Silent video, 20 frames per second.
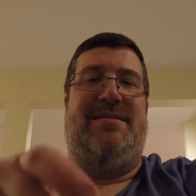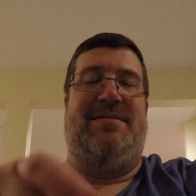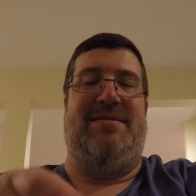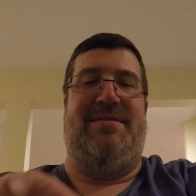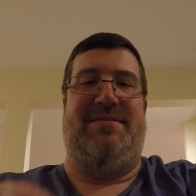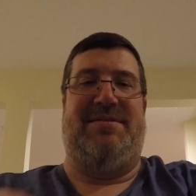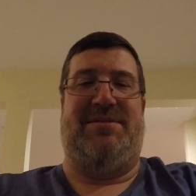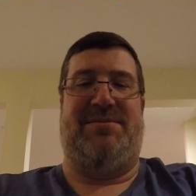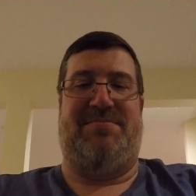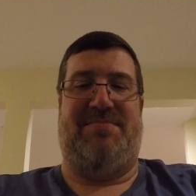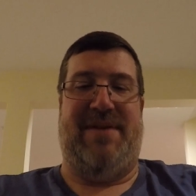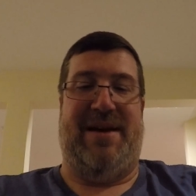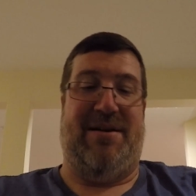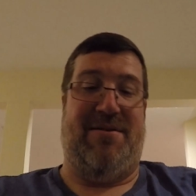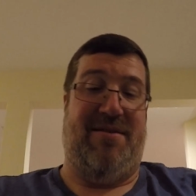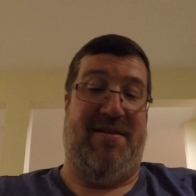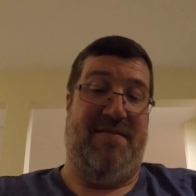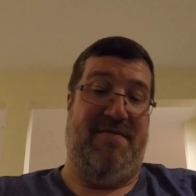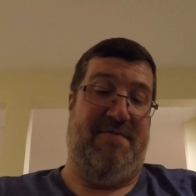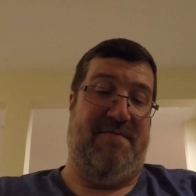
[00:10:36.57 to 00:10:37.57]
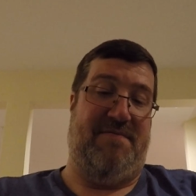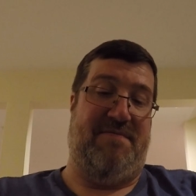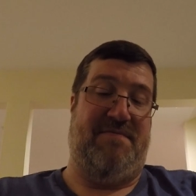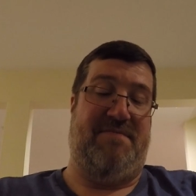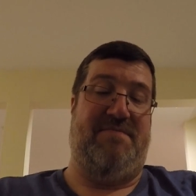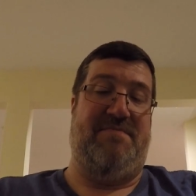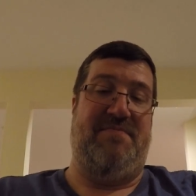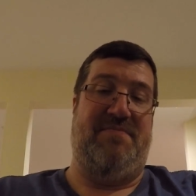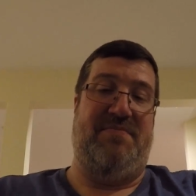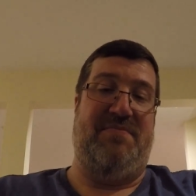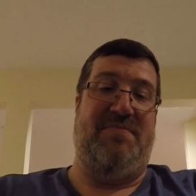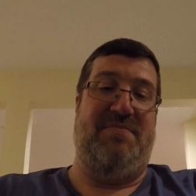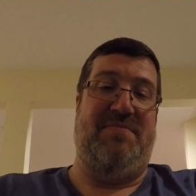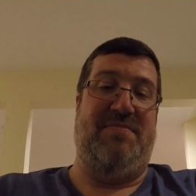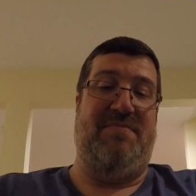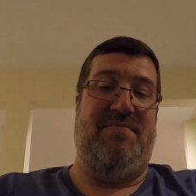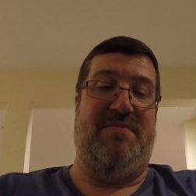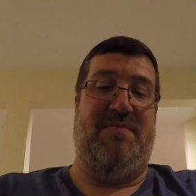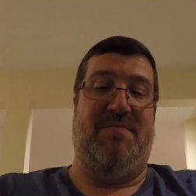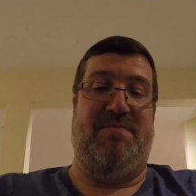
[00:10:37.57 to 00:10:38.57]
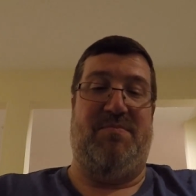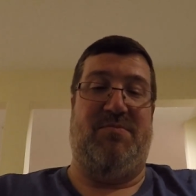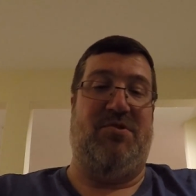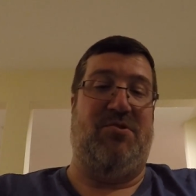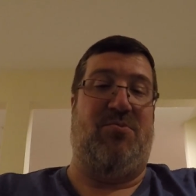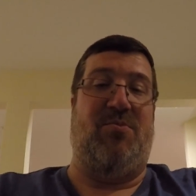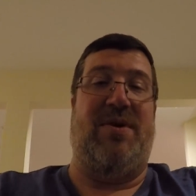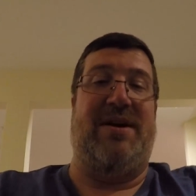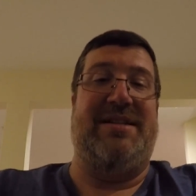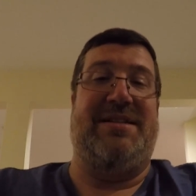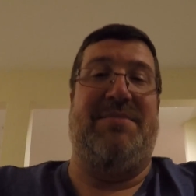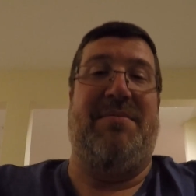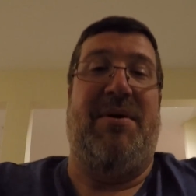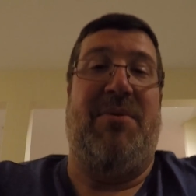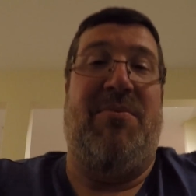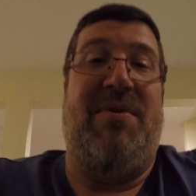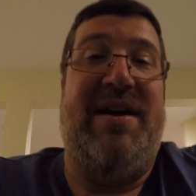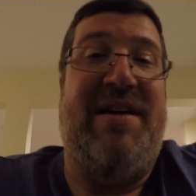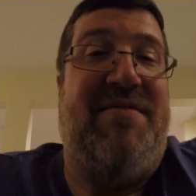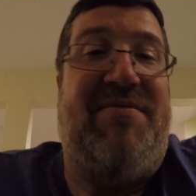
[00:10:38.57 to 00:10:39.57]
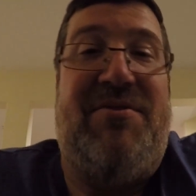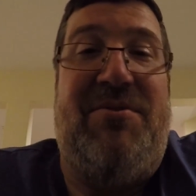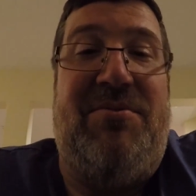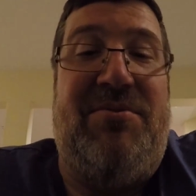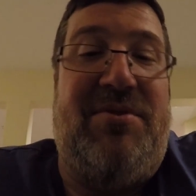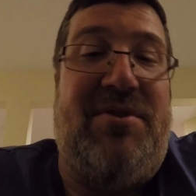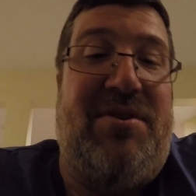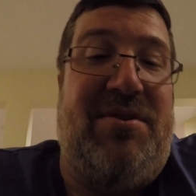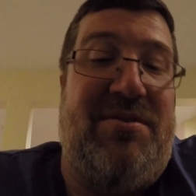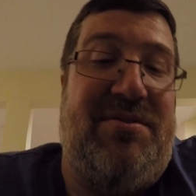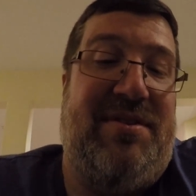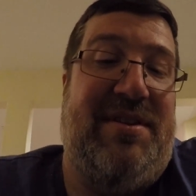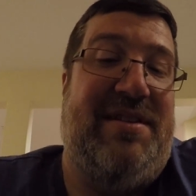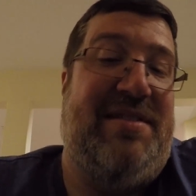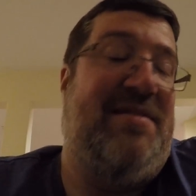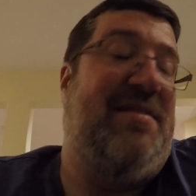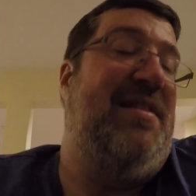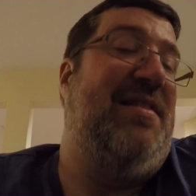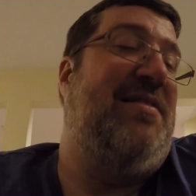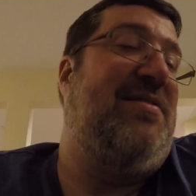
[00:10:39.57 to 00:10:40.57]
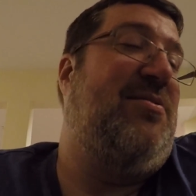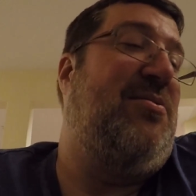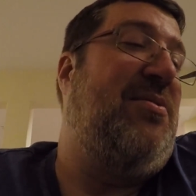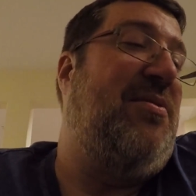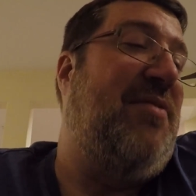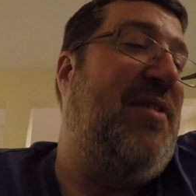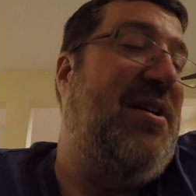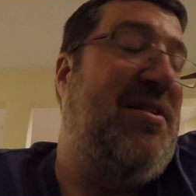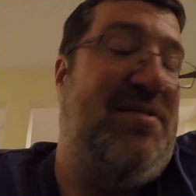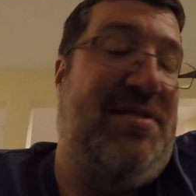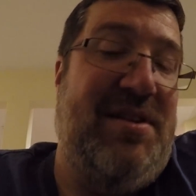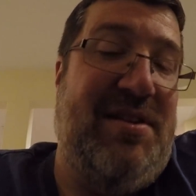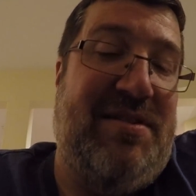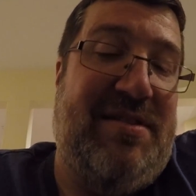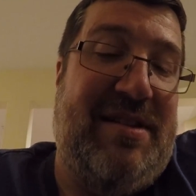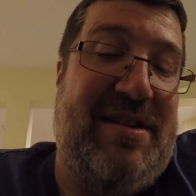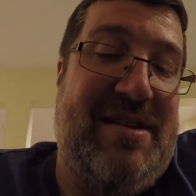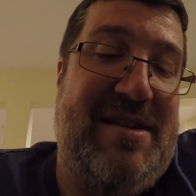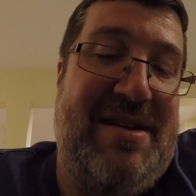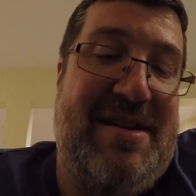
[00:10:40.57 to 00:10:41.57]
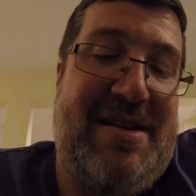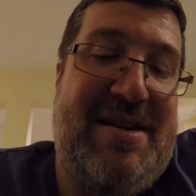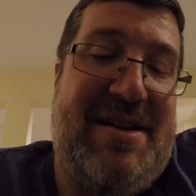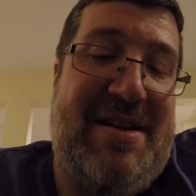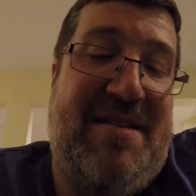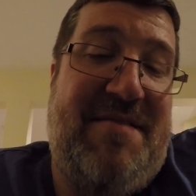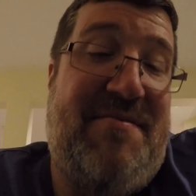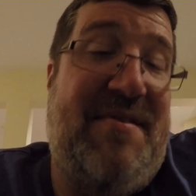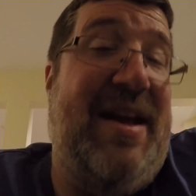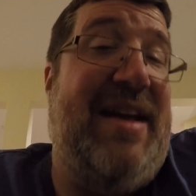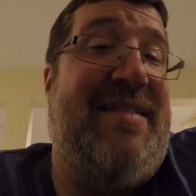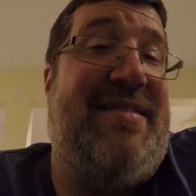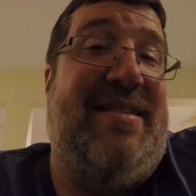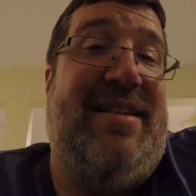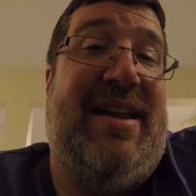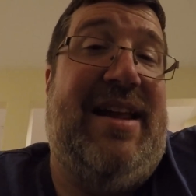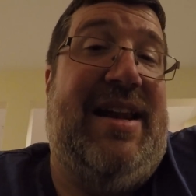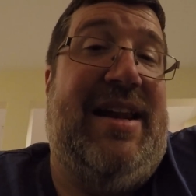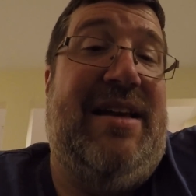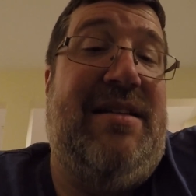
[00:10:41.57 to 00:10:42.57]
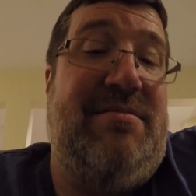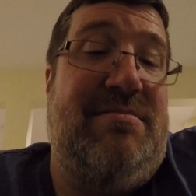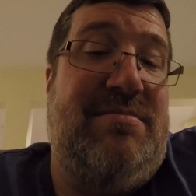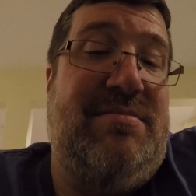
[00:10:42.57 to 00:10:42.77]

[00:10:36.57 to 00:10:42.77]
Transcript: That's how I've just watching my wife use hers. That's that's sort of how it does it. Fascinating.